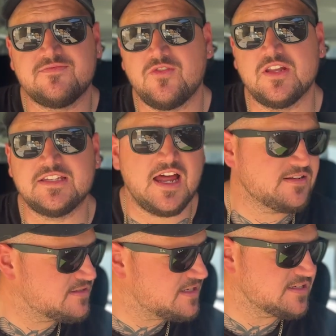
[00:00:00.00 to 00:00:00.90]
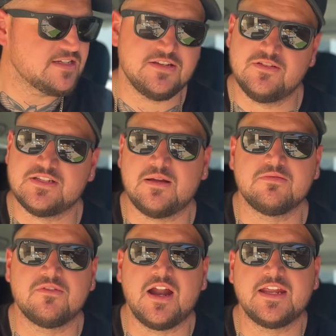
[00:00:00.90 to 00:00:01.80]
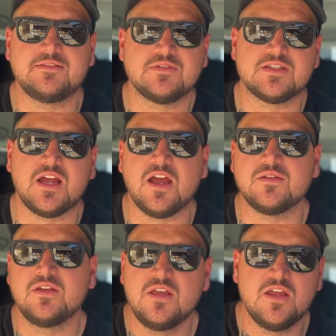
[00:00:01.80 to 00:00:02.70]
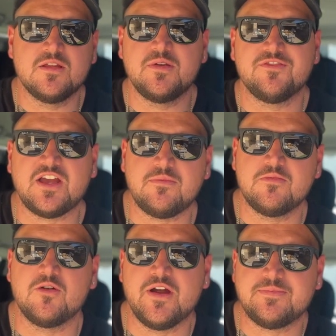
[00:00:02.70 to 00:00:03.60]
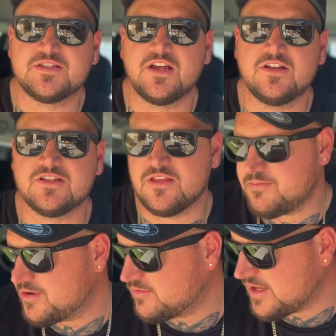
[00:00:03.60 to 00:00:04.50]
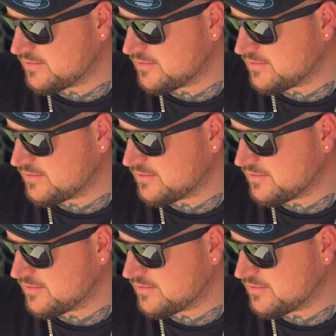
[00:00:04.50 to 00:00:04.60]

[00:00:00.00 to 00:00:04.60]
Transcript: fully done. 62 is up and running. So be a couple more episodes on the build that